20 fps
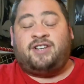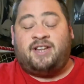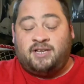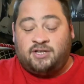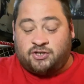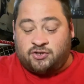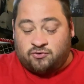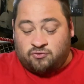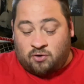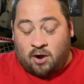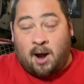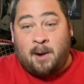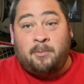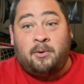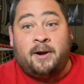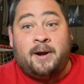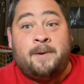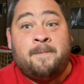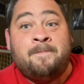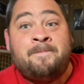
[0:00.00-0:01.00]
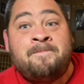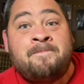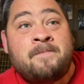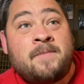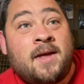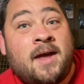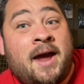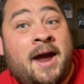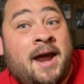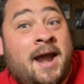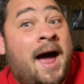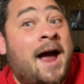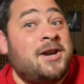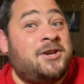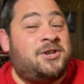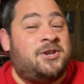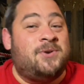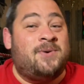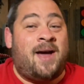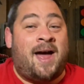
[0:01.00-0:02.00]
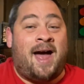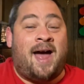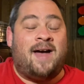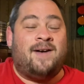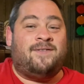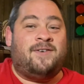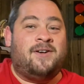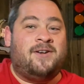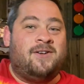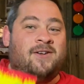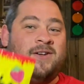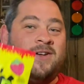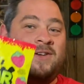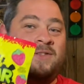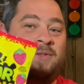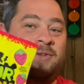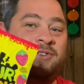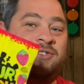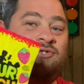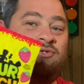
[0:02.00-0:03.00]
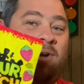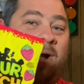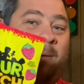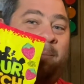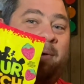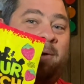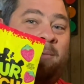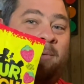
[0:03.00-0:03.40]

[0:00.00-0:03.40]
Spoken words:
Kids Strawberry. And I do have the strawberry